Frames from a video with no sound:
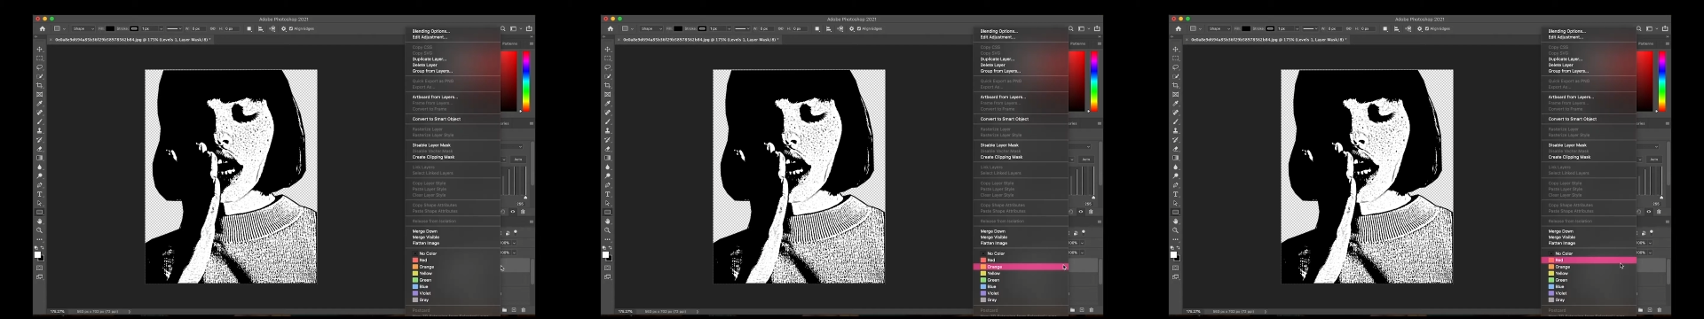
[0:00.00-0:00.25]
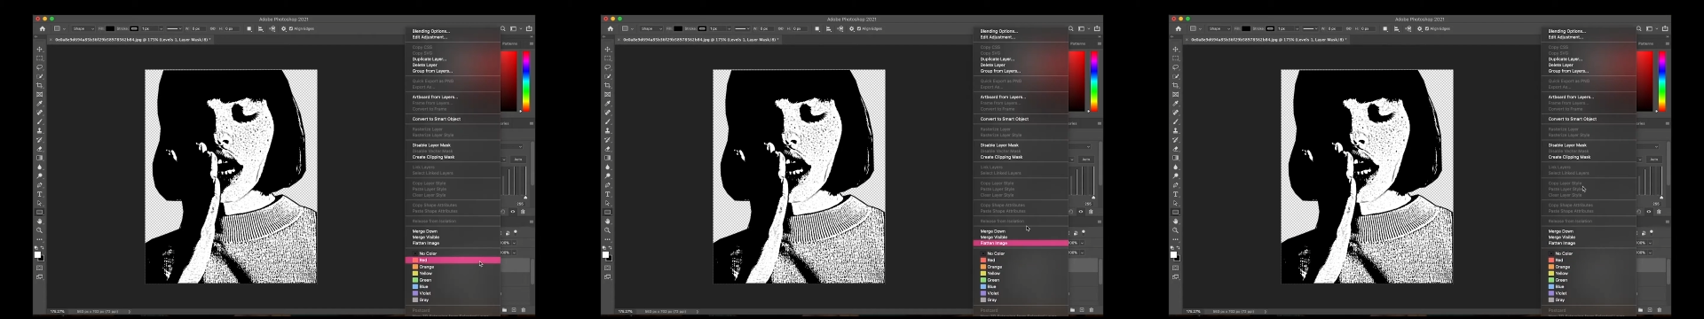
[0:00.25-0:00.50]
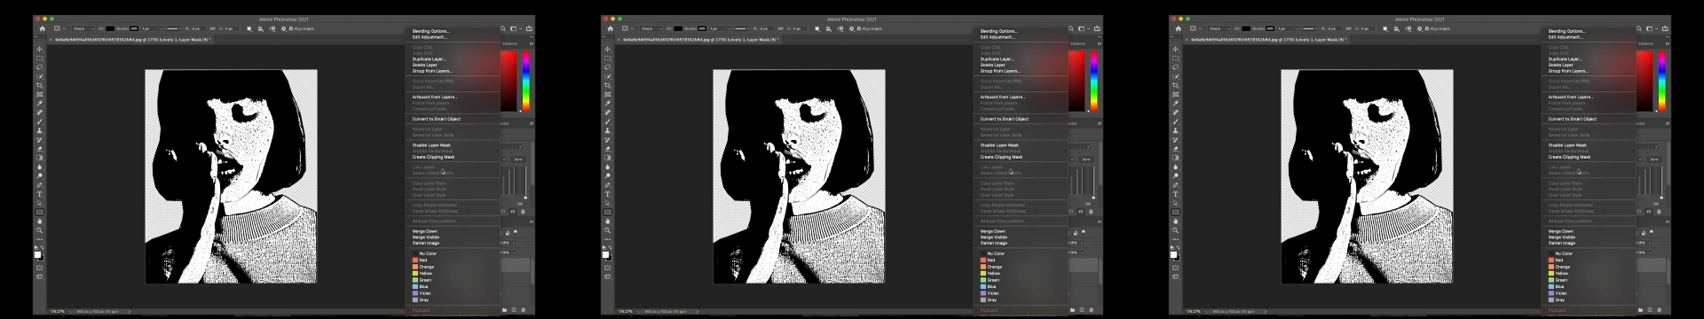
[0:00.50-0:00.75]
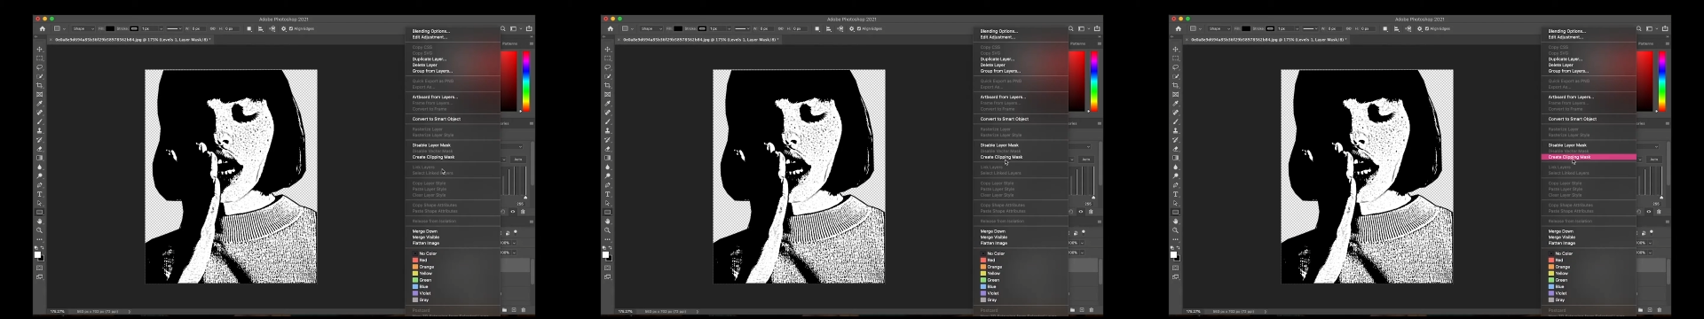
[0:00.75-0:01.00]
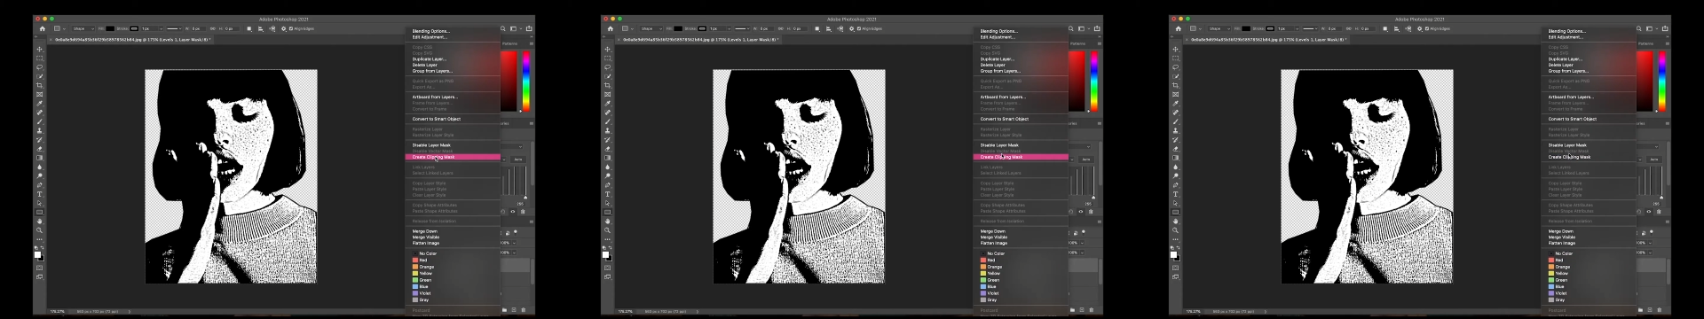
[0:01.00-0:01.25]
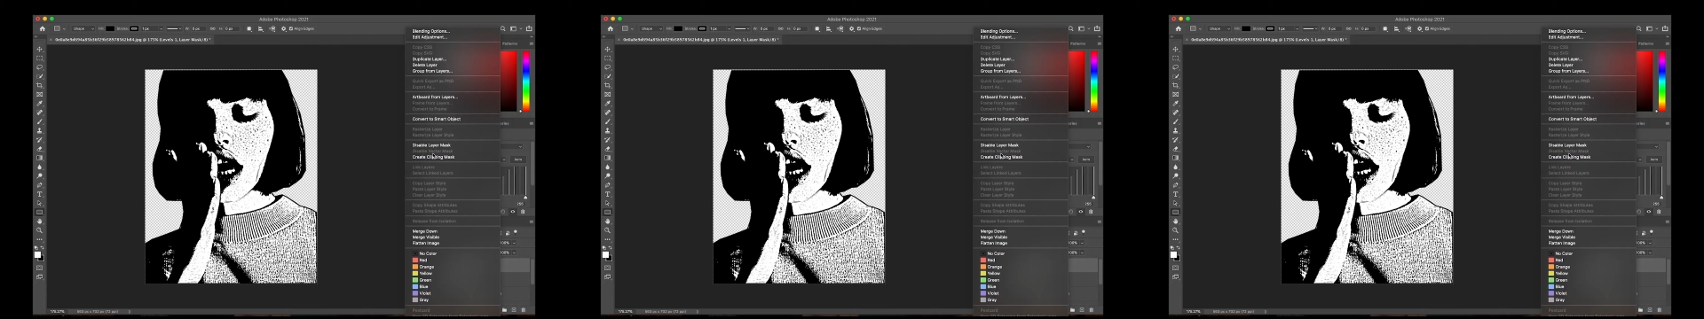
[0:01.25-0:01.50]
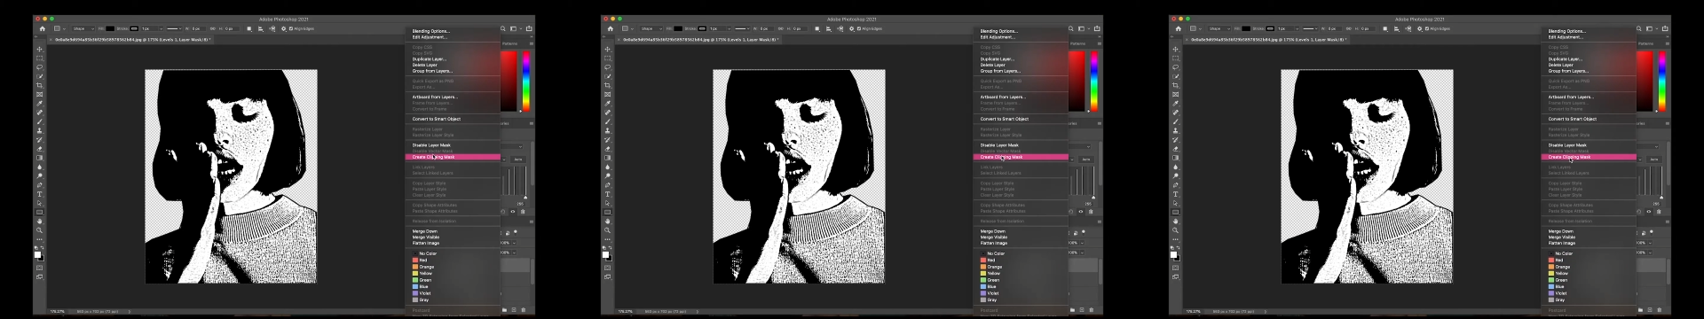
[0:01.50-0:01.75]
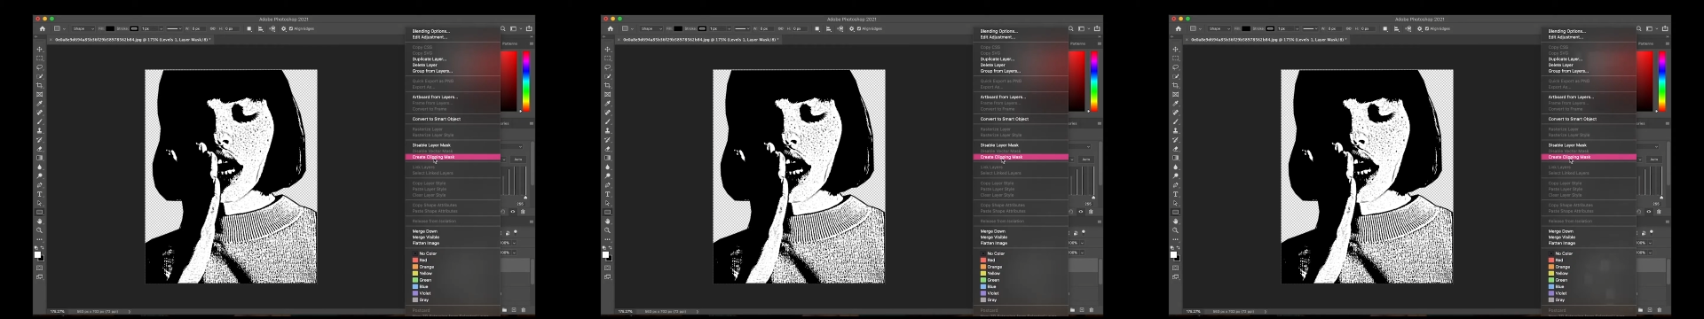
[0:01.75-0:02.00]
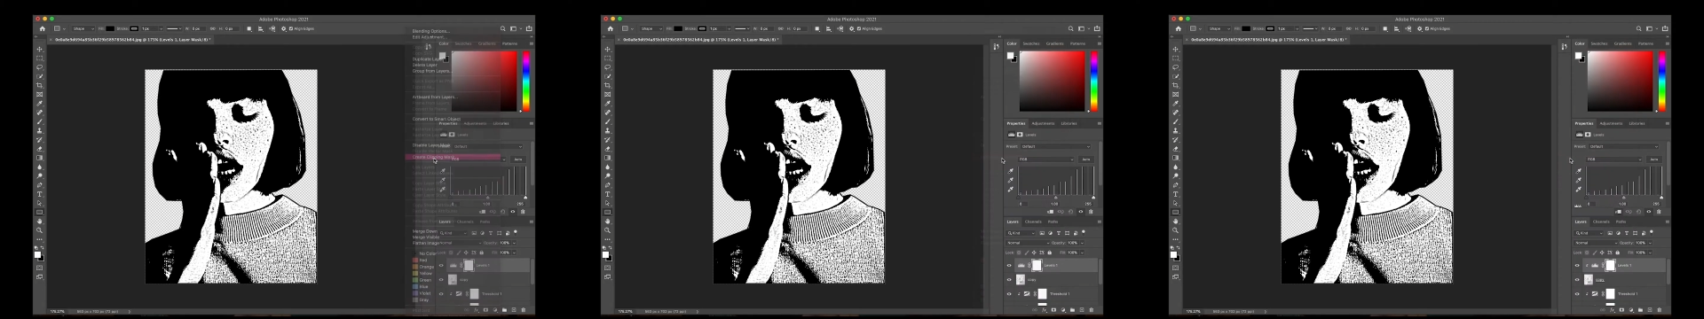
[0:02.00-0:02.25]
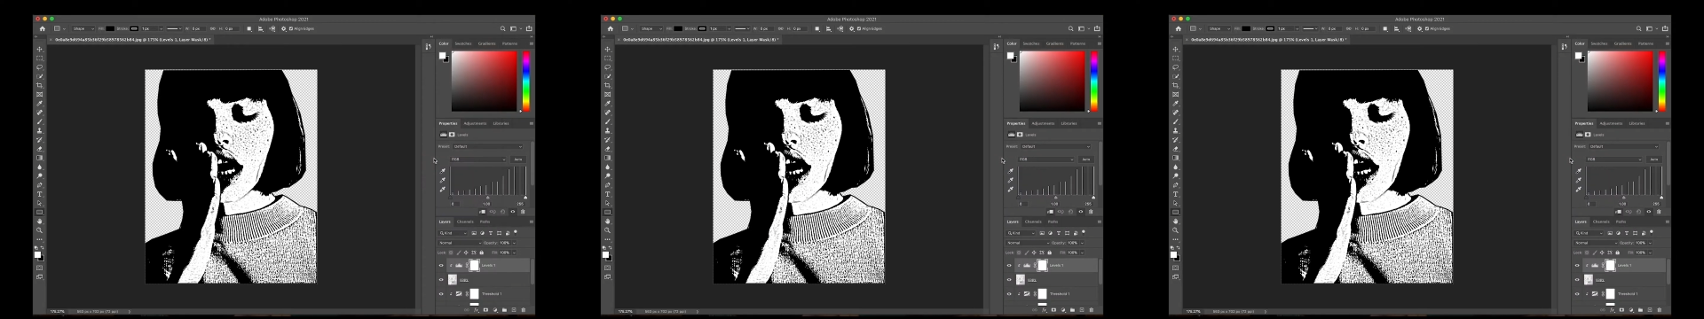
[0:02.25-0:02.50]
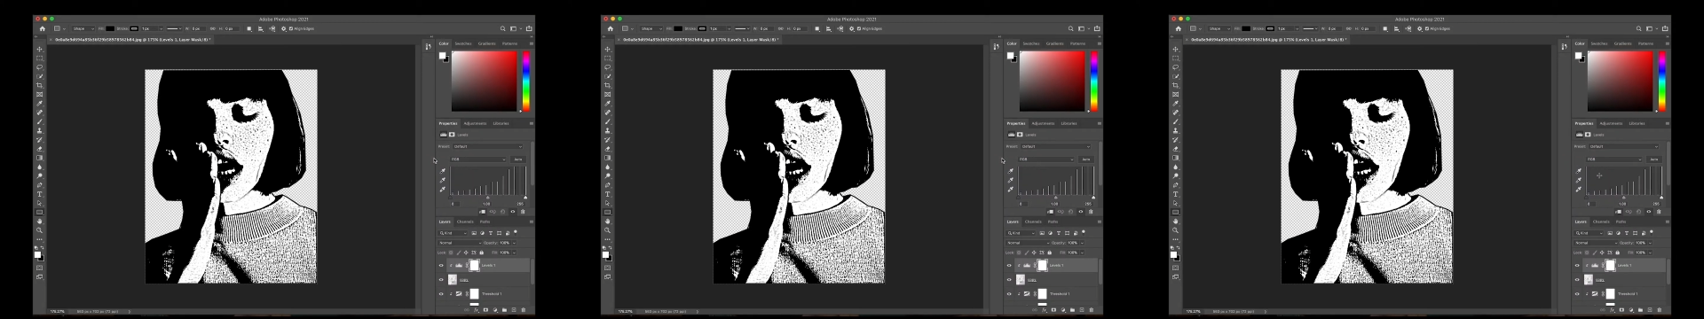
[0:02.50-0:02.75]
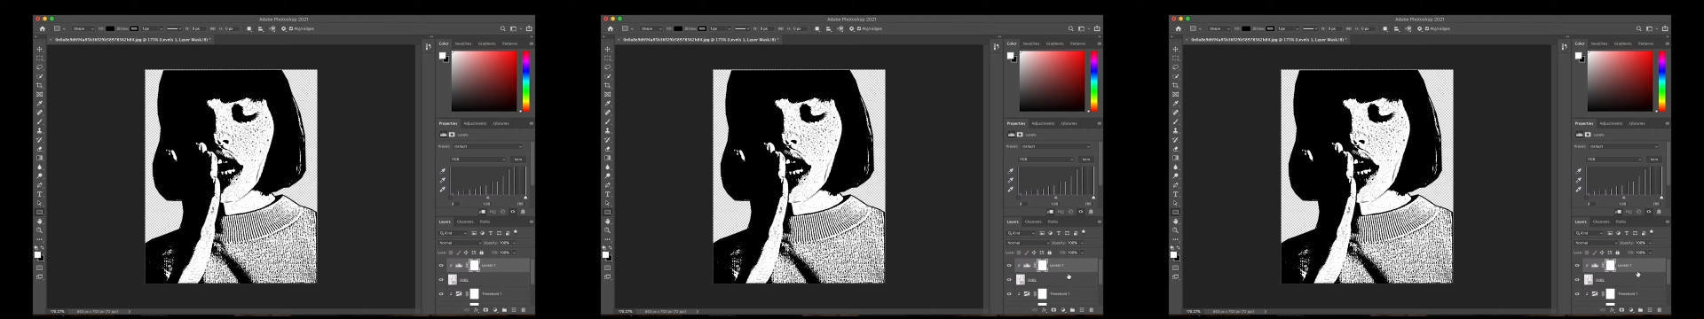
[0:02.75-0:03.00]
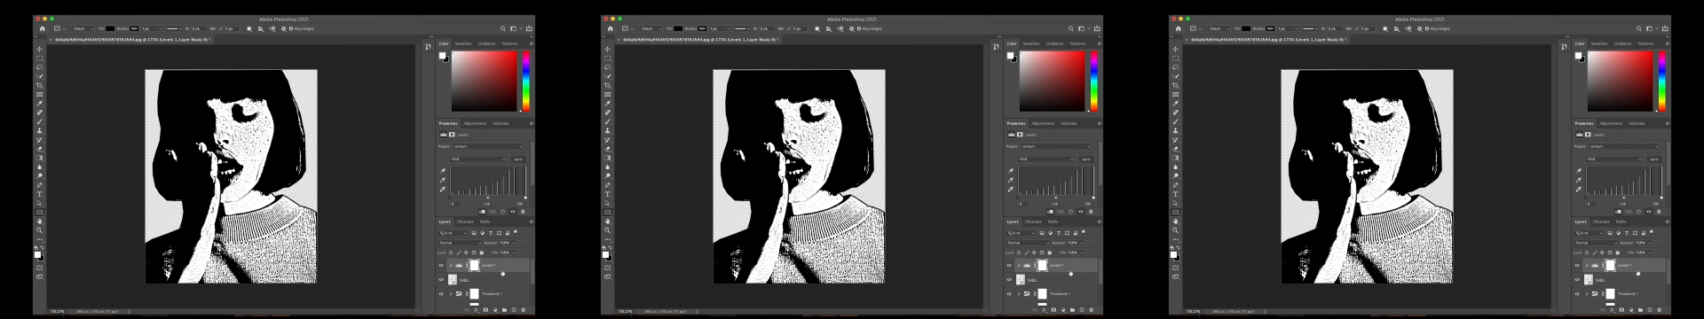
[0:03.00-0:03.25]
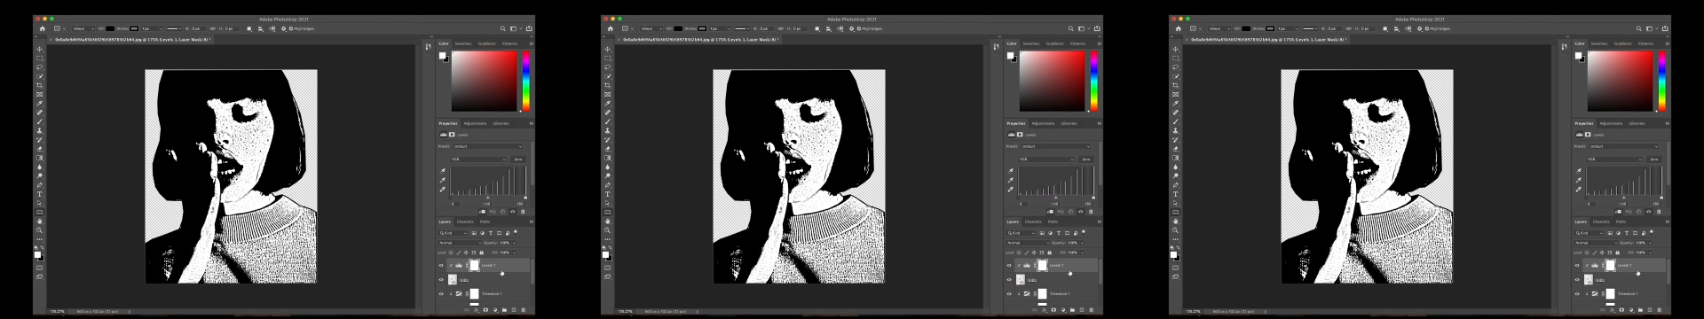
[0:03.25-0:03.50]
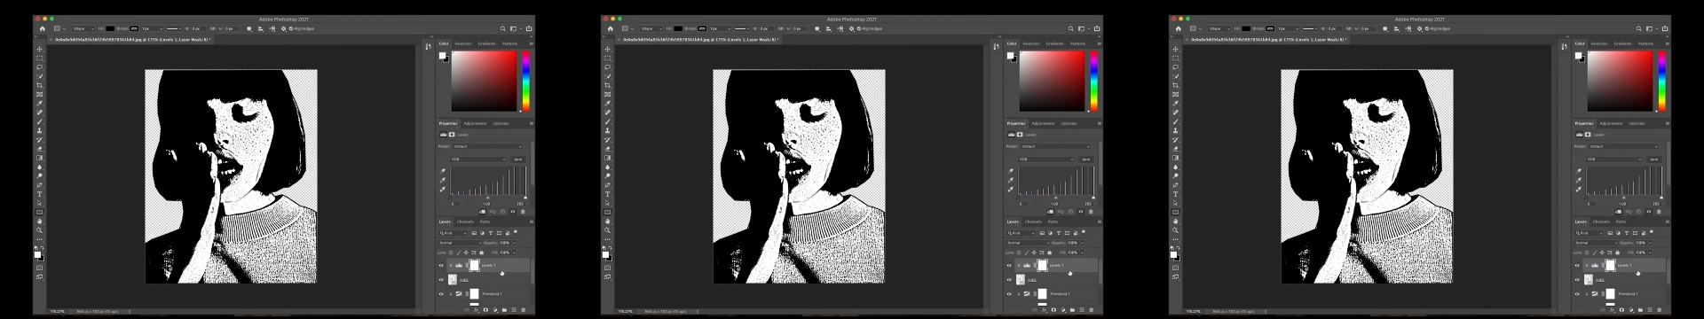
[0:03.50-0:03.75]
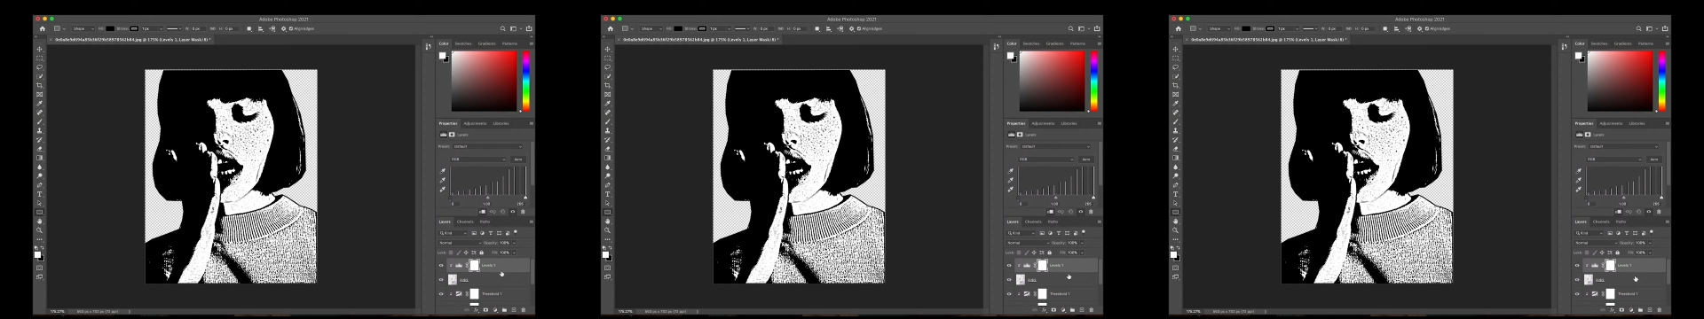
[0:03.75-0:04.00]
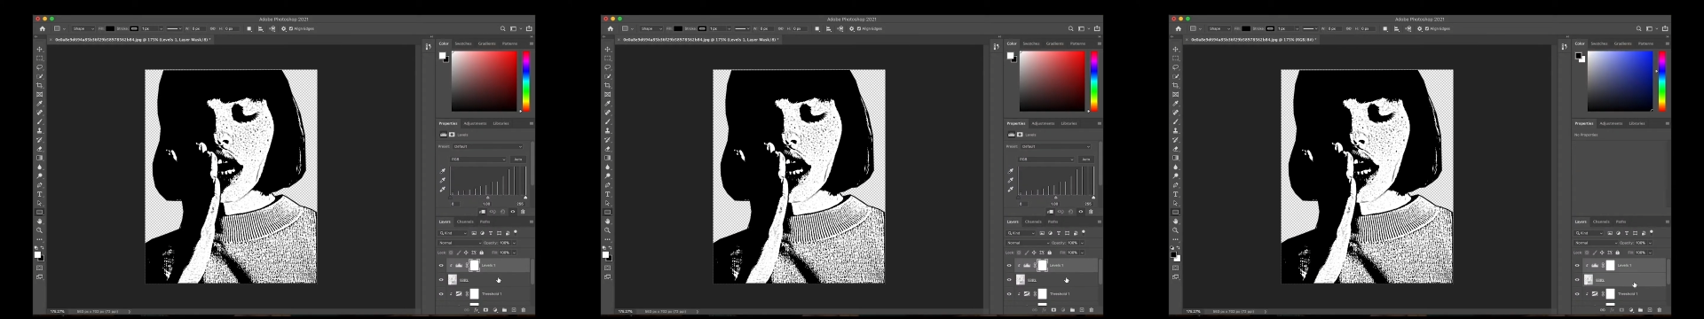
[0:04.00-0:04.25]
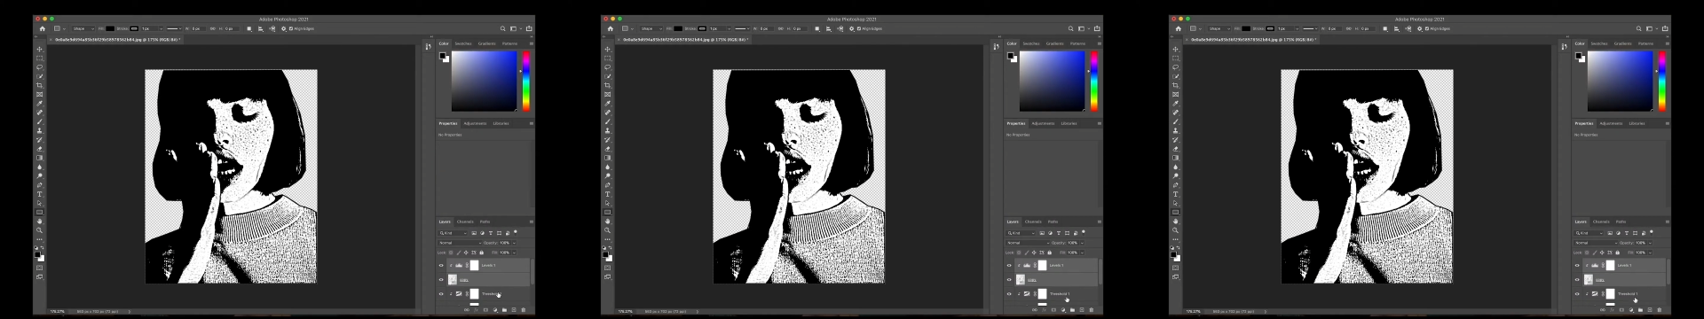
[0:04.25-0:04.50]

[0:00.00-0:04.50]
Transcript: [unreadable: no face in view]